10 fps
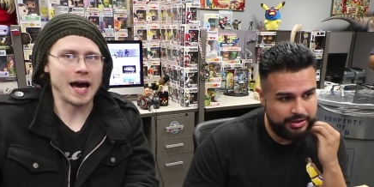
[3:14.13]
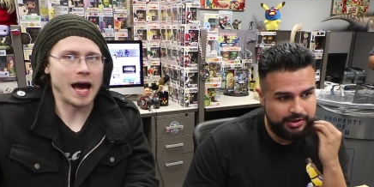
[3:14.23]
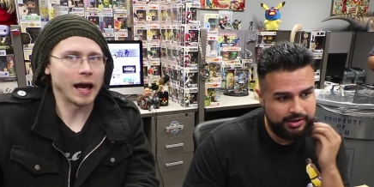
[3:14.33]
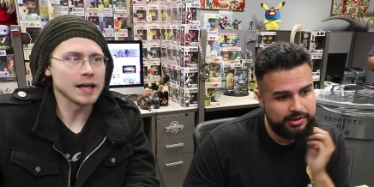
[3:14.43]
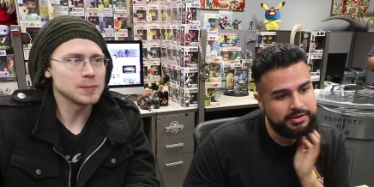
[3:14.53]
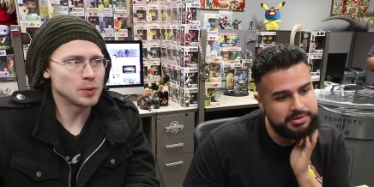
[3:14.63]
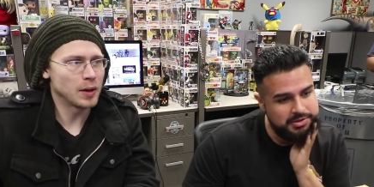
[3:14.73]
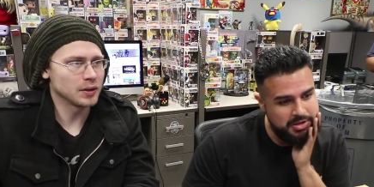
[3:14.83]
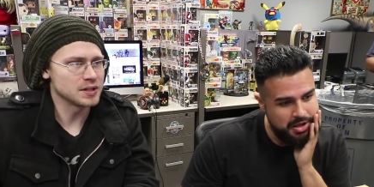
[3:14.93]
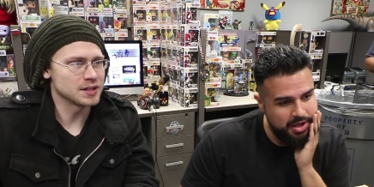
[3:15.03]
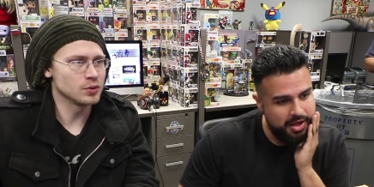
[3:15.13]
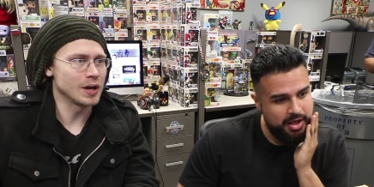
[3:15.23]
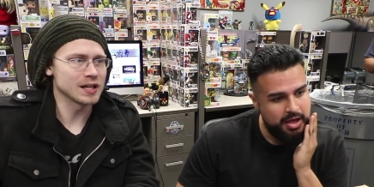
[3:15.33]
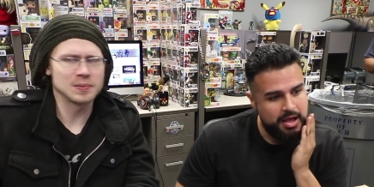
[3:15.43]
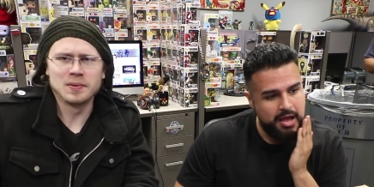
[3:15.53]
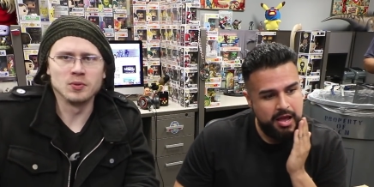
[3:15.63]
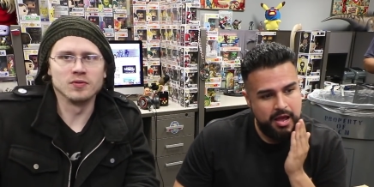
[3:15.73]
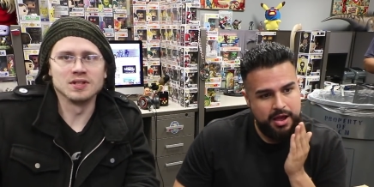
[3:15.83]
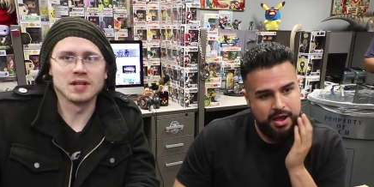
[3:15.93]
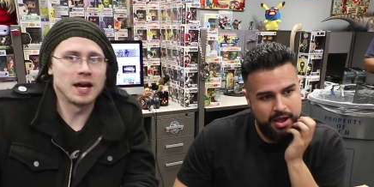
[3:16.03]
Speaker 1: hyped about these new X Men
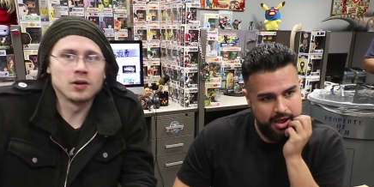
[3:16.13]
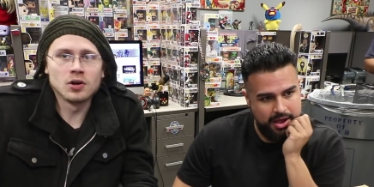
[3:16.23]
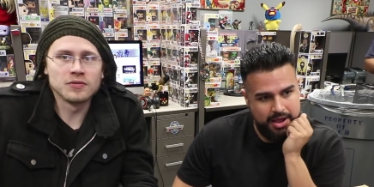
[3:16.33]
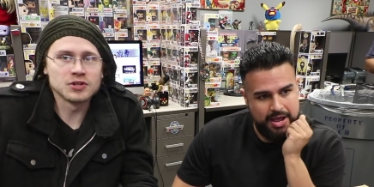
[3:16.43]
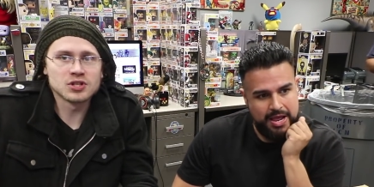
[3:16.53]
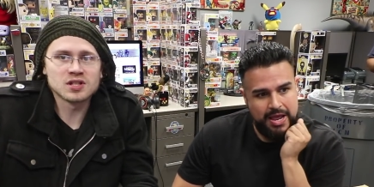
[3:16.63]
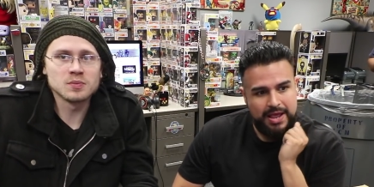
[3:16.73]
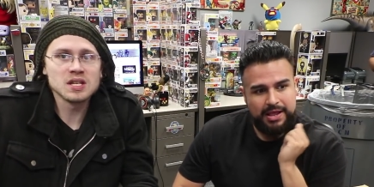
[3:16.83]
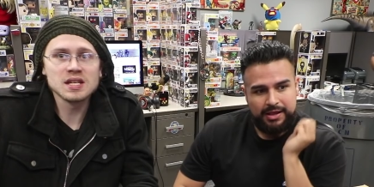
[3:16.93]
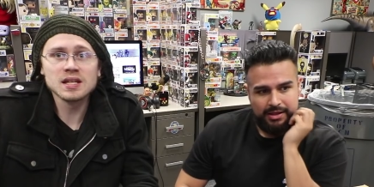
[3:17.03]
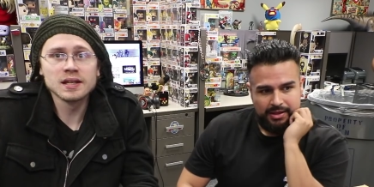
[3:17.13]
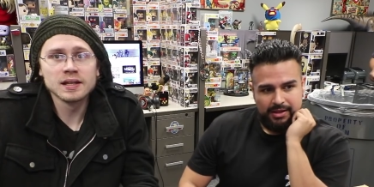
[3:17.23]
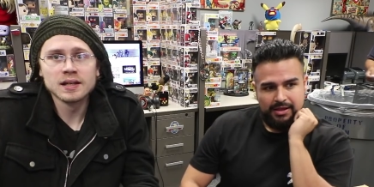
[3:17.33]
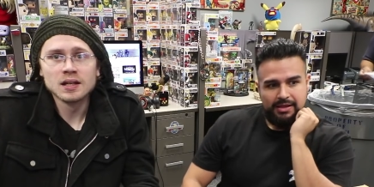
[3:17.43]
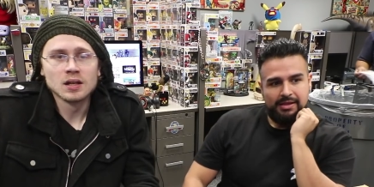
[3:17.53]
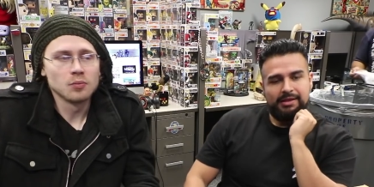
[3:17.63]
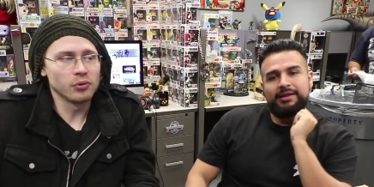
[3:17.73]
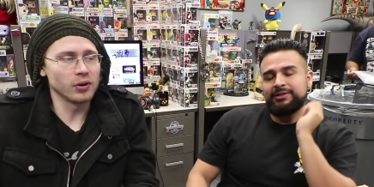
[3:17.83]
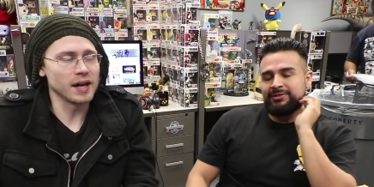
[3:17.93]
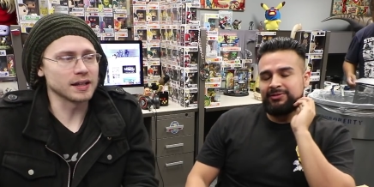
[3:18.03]
movies. I don't know if it's just me,
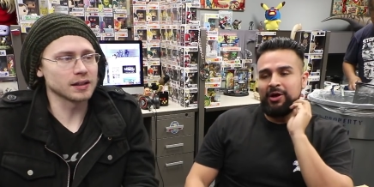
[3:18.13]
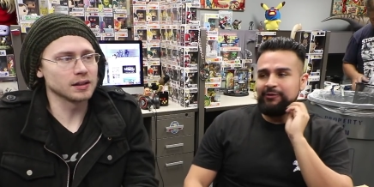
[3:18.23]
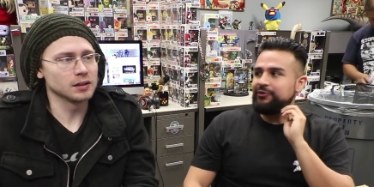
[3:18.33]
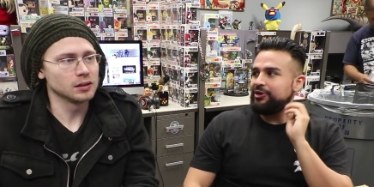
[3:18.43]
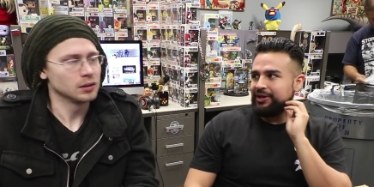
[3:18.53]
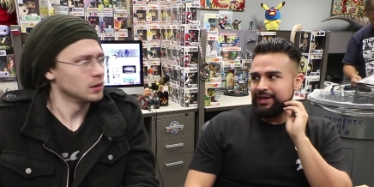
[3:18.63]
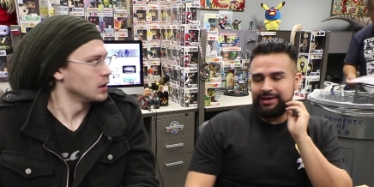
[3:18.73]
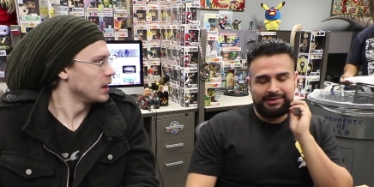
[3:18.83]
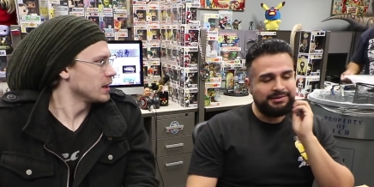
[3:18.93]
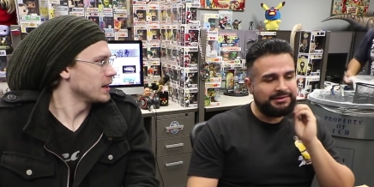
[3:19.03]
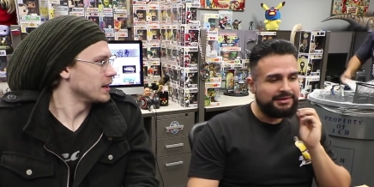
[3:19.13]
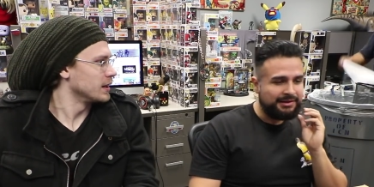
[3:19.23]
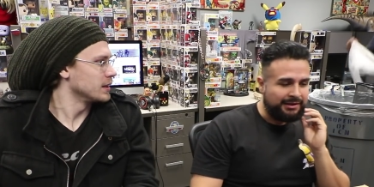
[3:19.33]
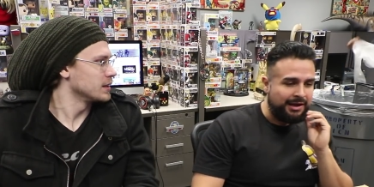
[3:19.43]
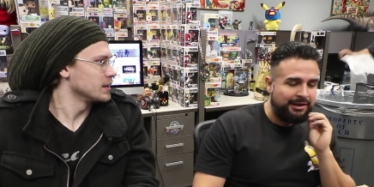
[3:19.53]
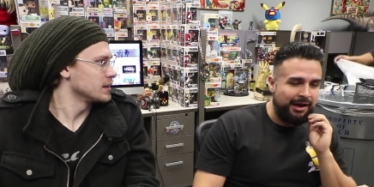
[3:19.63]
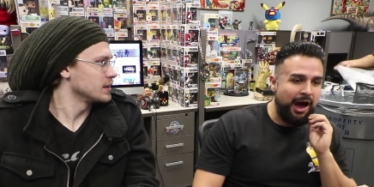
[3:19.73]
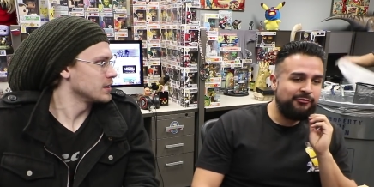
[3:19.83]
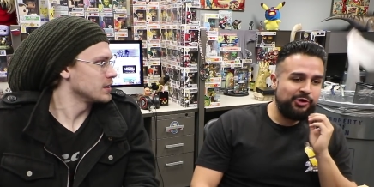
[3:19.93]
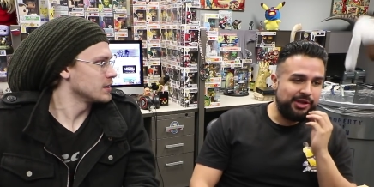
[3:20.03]
but like. No, I feel you on that. Yeah.
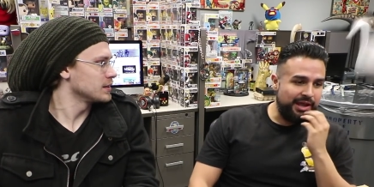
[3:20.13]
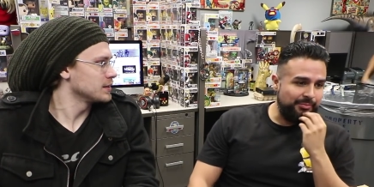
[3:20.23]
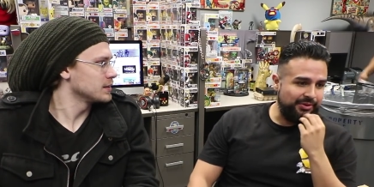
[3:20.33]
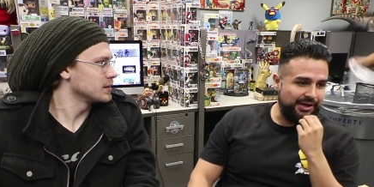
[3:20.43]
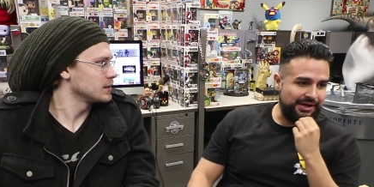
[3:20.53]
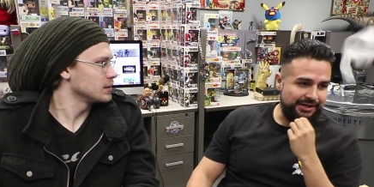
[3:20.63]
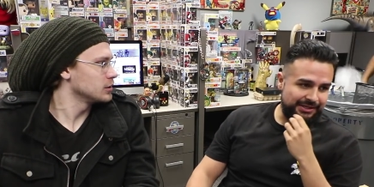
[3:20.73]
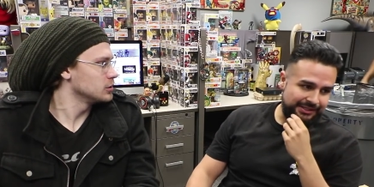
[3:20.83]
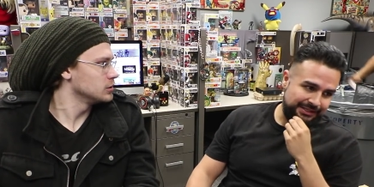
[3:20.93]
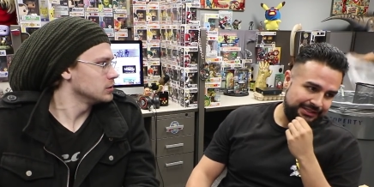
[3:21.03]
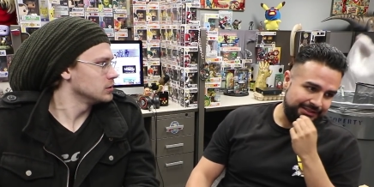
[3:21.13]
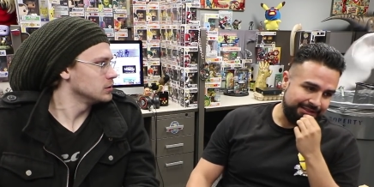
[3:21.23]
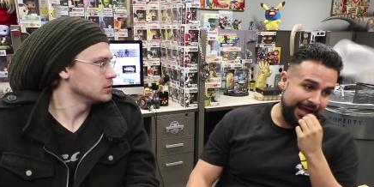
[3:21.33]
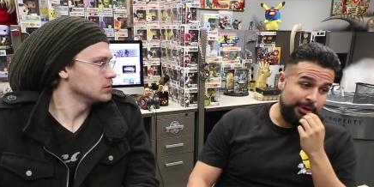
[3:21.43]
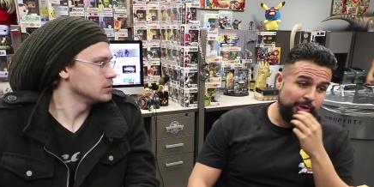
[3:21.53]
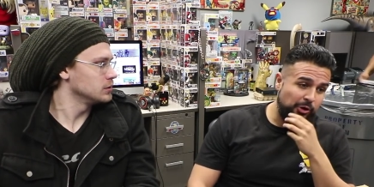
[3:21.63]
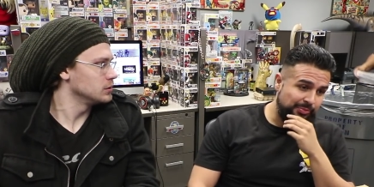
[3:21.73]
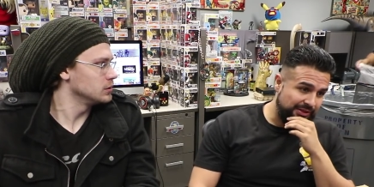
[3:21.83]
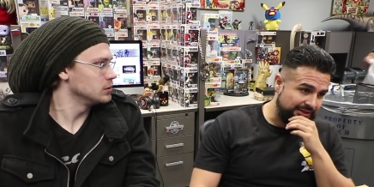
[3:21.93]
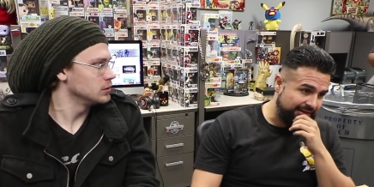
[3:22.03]
Speaker 2: I feel on that, but uh, now I'm
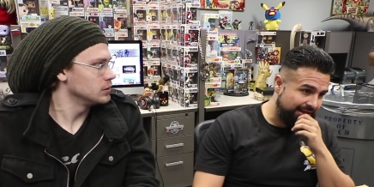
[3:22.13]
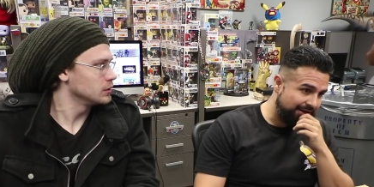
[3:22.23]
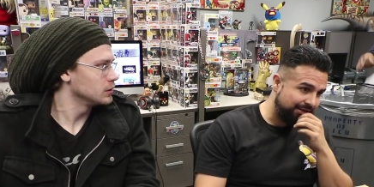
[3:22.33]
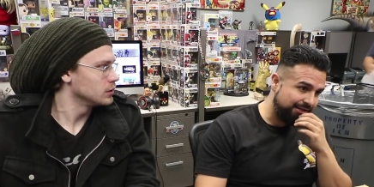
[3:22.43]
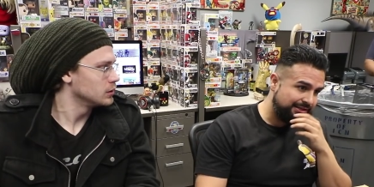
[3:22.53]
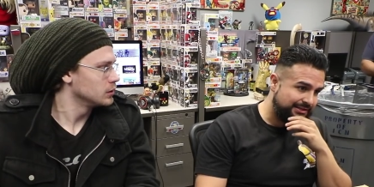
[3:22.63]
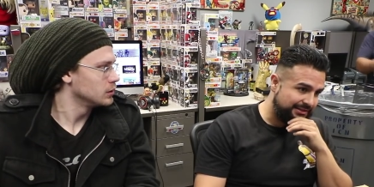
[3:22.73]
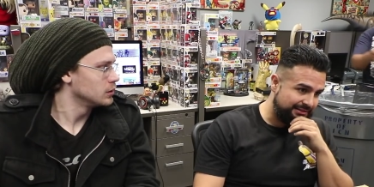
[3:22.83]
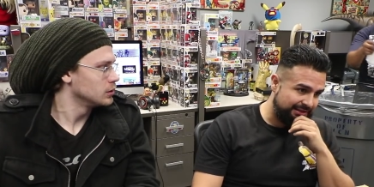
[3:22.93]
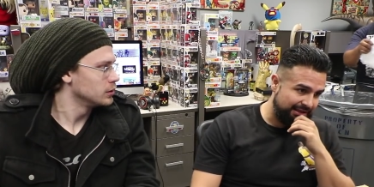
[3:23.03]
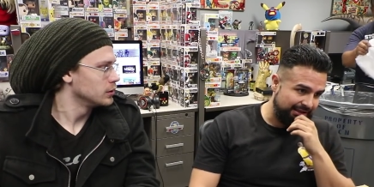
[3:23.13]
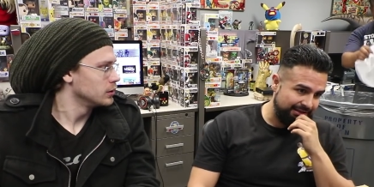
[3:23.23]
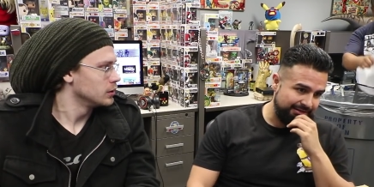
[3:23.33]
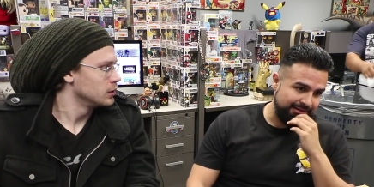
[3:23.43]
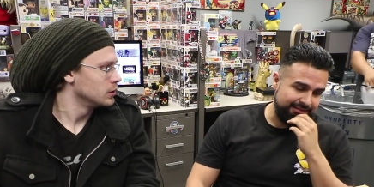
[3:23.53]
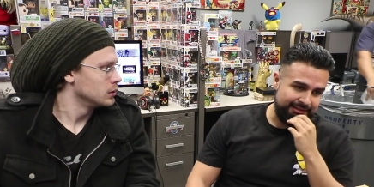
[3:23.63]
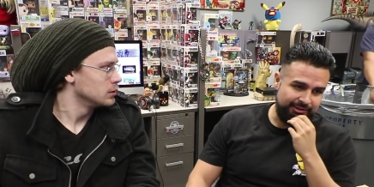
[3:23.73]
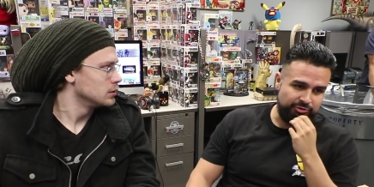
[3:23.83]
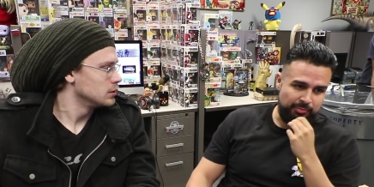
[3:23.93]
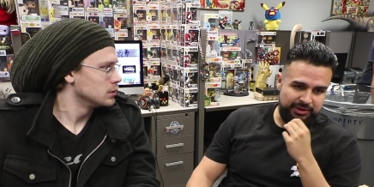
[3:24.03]
hoping that uh that that this one